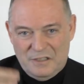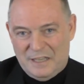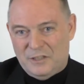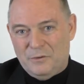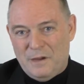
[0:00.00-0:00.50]

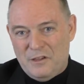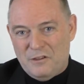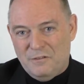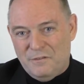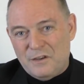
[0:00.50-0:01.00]

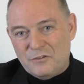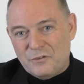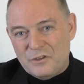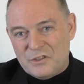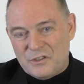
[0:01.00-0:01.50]
declaration of
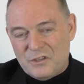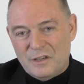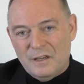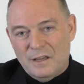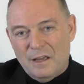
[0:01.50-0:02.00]
interest,
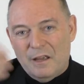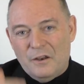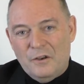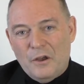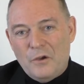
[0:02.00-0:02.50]

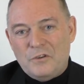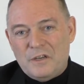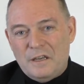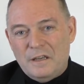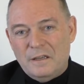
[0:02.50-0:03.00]

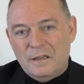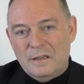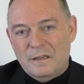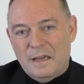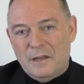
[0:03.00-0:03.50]
noting
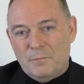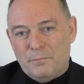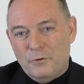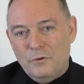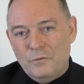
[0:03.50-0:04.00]
and
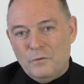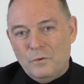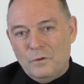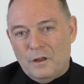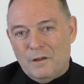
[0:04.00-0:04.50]

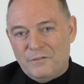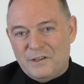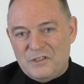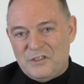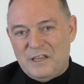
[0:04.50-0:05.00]
approval of
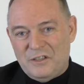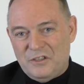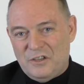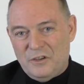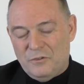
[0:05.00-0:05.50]
consent
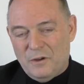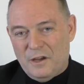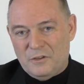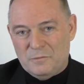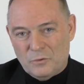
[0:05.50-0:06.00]
agenda
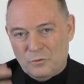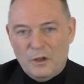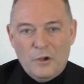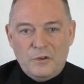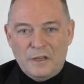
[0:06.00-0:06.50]
items, or
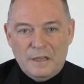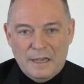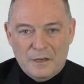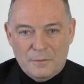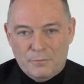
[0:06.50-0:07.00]
noting
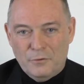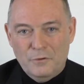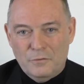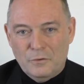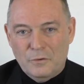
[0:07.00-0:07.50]
and
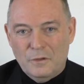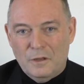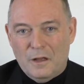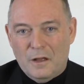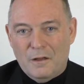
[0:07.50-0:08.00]
approval
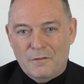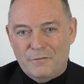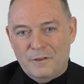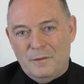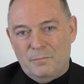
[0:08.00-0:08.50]

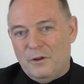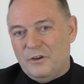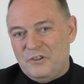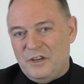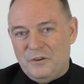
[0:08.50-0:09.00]
of block
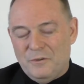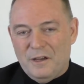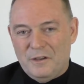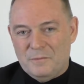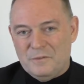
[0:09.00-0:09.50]
agenda
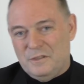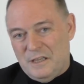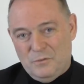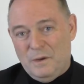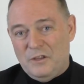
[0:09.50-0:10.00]
items. And
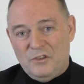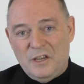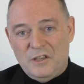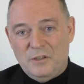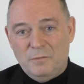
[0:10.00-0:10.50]
that's where the
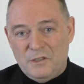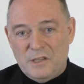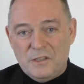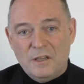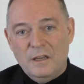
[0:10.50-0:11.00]
chair simply
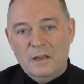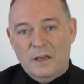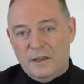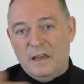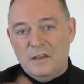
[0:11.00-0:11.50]
says,
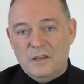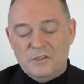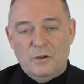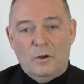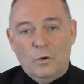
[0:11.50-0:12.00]
okay,
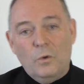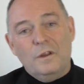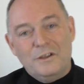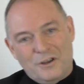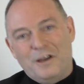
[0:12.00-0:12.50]
so all
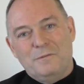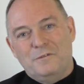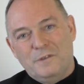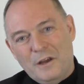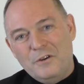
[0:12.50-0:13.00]
those items
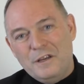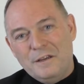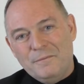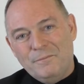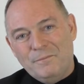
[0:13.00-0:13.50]
for
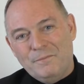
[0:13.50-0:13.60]
noting